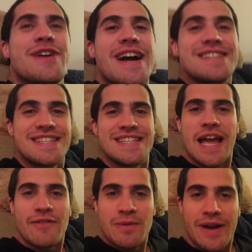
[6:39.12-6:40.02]
for you guys to
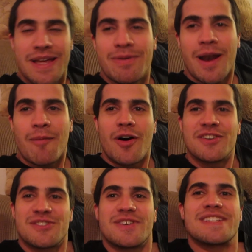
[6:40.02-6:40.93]
see everybody, but I'm
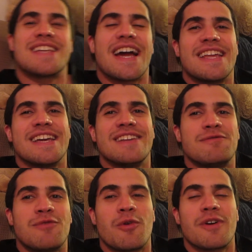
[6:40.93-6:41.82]
also excited
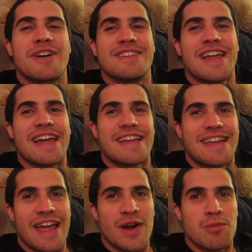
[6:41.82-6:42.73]
for like
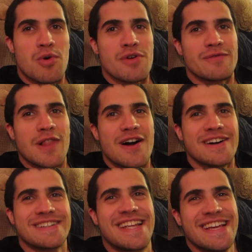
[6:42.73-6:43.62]
airport
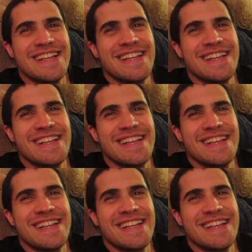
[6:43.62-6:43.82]
vlogs.